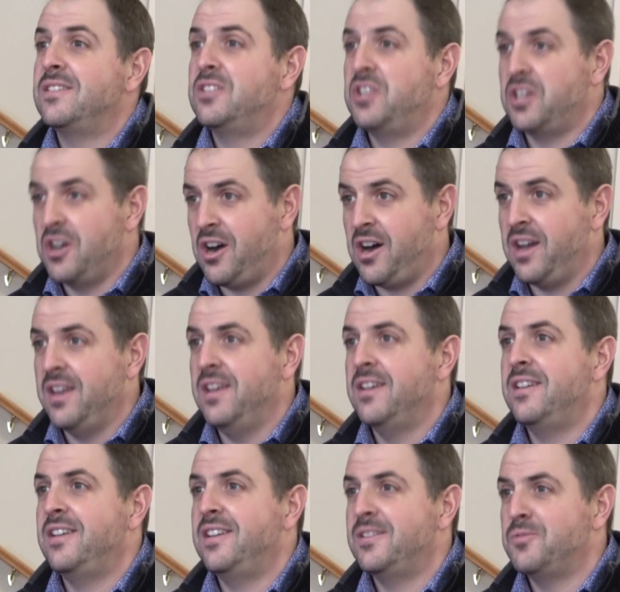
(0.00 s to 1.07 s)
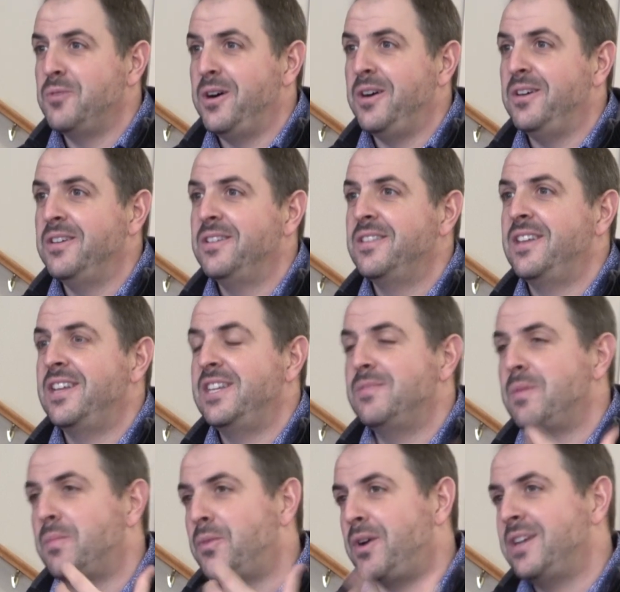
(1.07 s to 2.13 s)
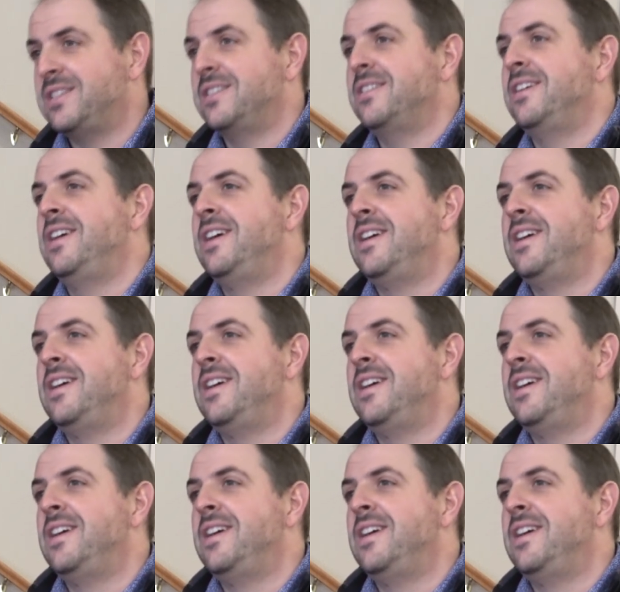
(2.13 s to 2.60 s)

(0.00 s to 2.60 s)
to God as well that He's been present,